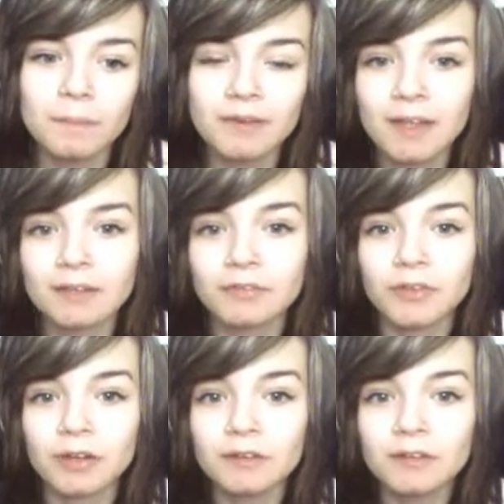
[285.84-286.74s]

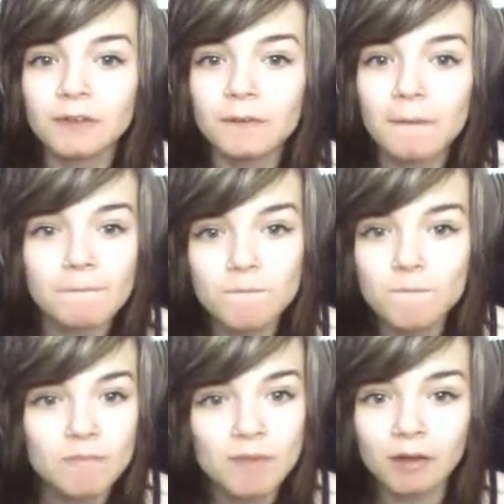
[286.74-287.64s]
Possessiveness.
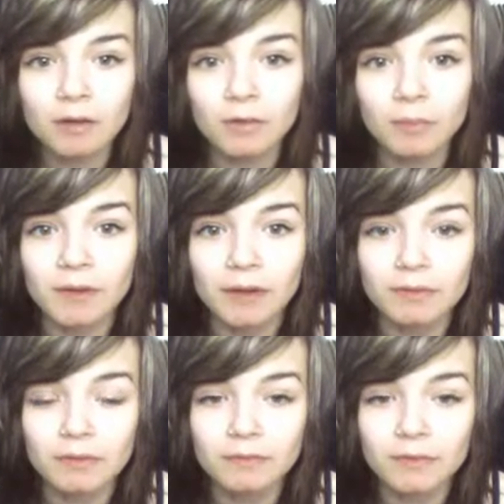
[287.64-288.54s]
I don't do
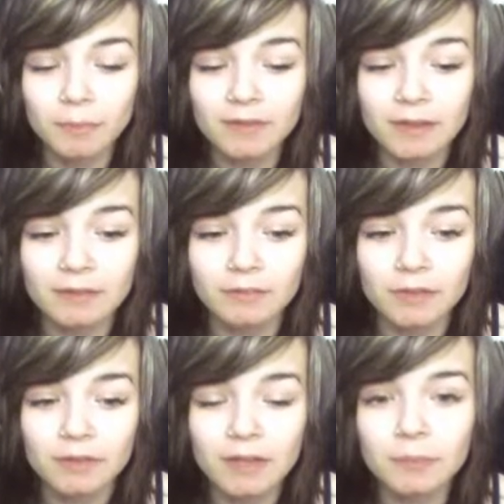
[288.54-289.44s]

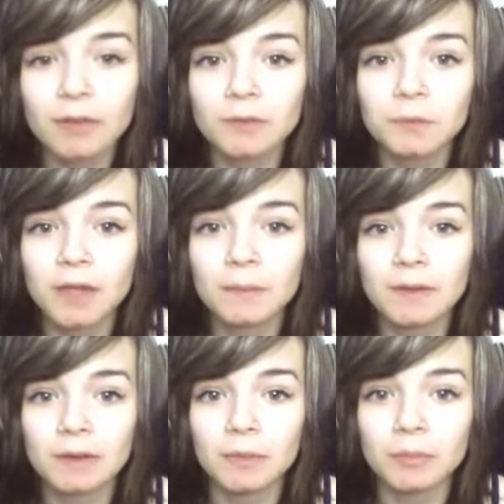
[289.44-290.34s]
possessiveness. I mean, sometimes
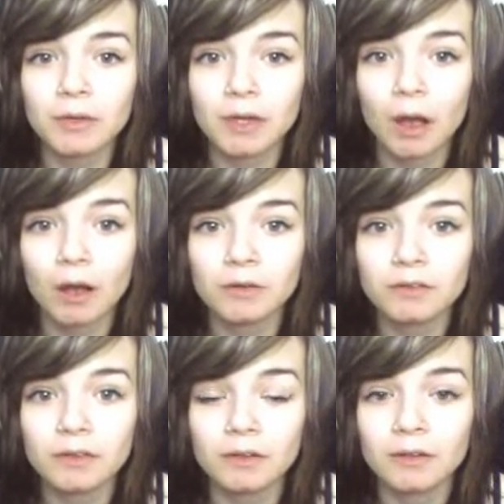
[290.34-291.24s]
that can be pretty hard
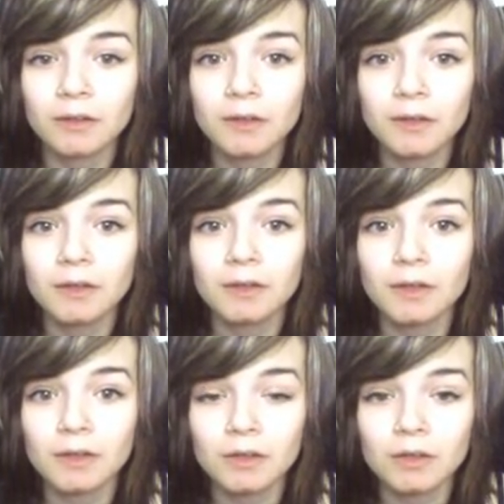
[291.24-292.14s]
to
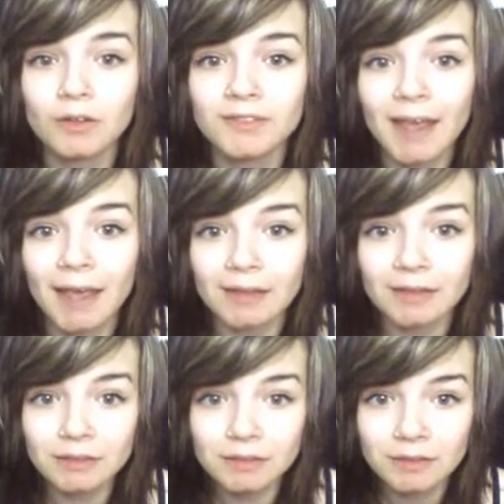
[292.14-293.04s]

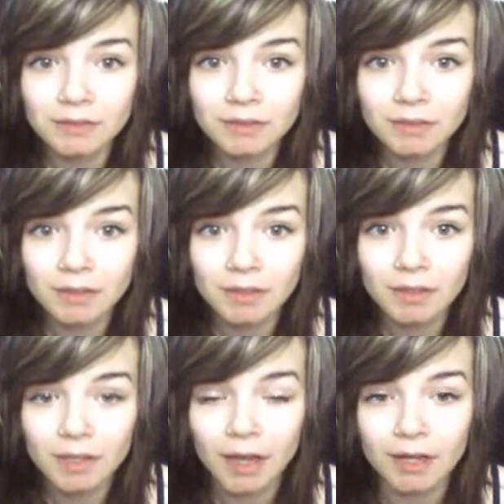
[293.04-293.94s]
contain.
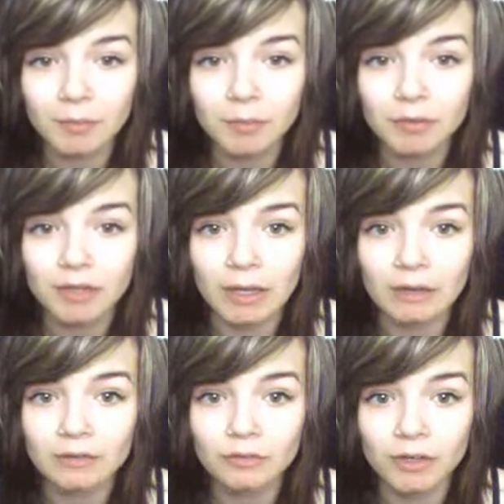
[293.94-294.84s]
I can be pretty
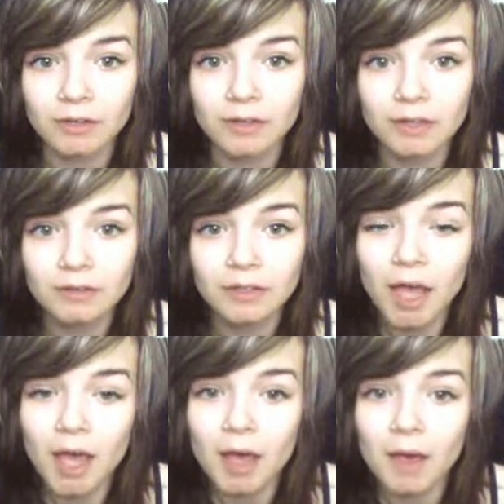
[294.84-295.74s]
crazy.
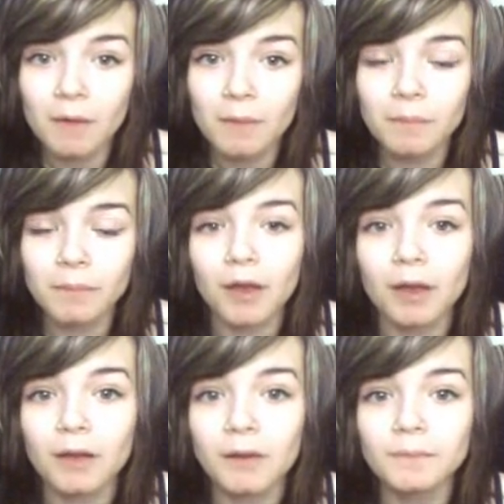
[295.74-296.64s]

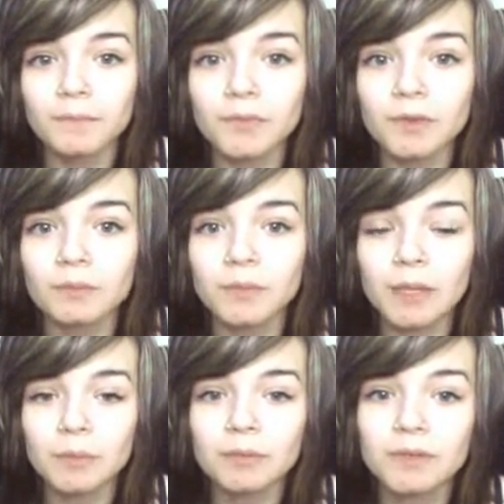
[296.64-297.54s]
But
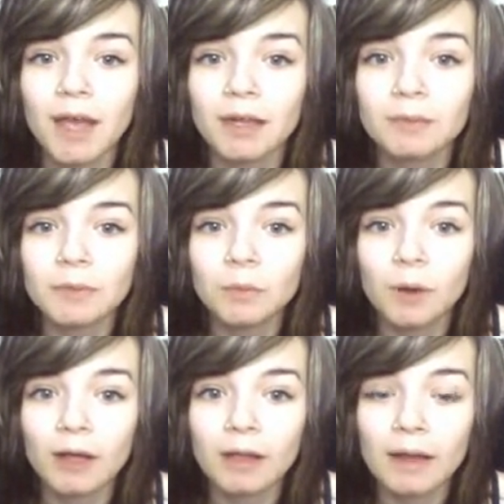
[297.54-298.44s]
people telling me
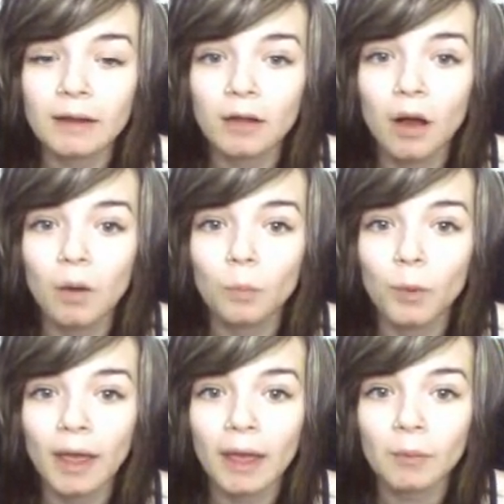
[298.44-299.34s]
what I can and can't
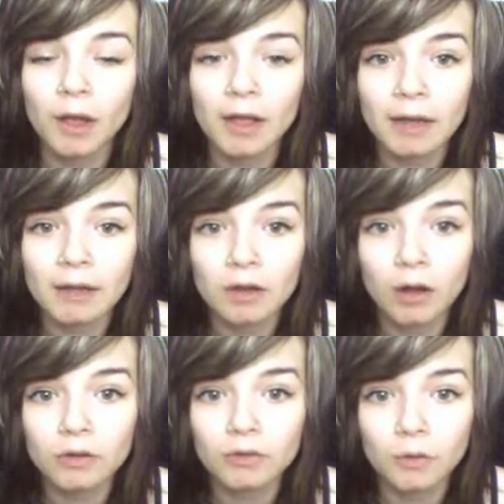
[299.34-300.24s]
wear, what I can and
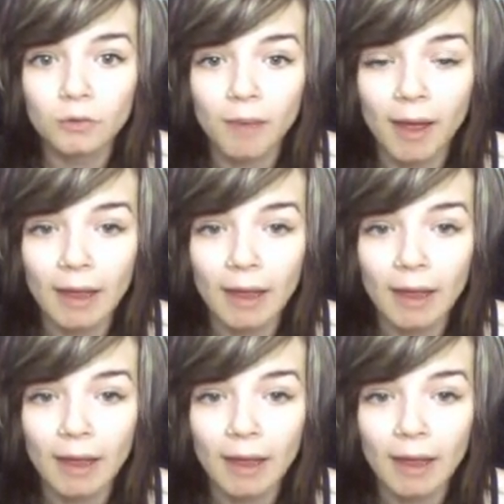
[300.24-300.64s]
can't do with my